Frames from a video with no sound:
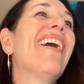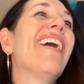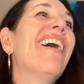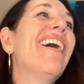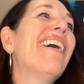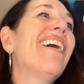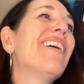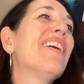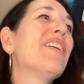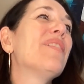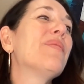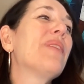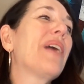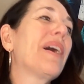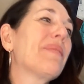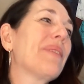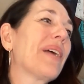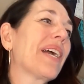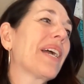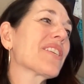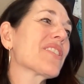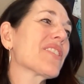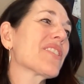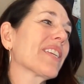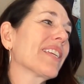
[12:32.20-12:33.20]
I'm
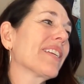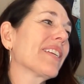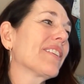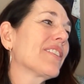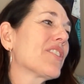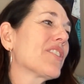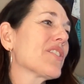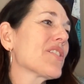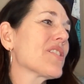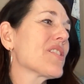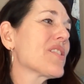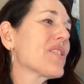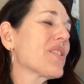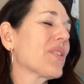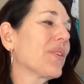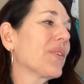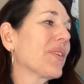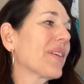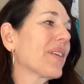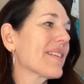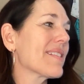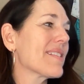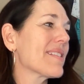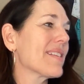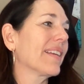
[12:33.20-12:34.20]
actually just so
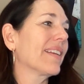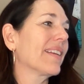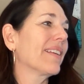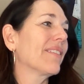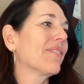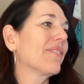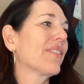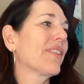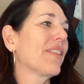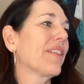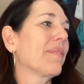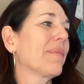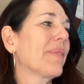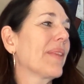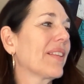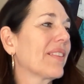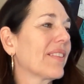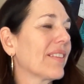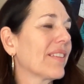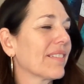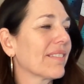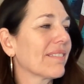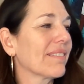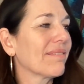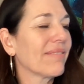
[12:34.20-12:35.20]
excited for them that
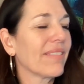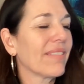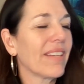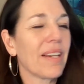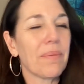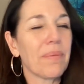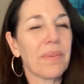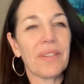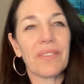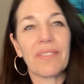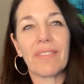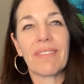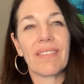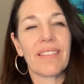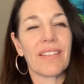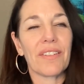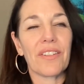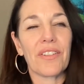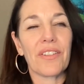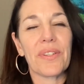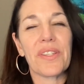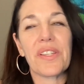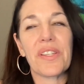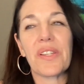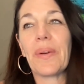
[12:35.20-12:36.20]
they're
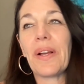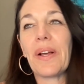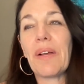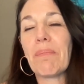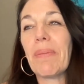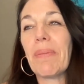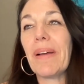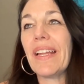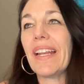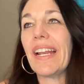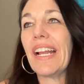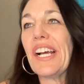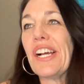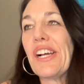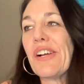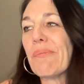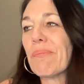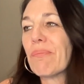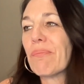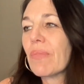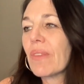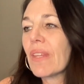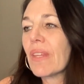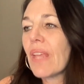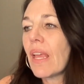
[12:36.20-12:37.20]
doing so well. I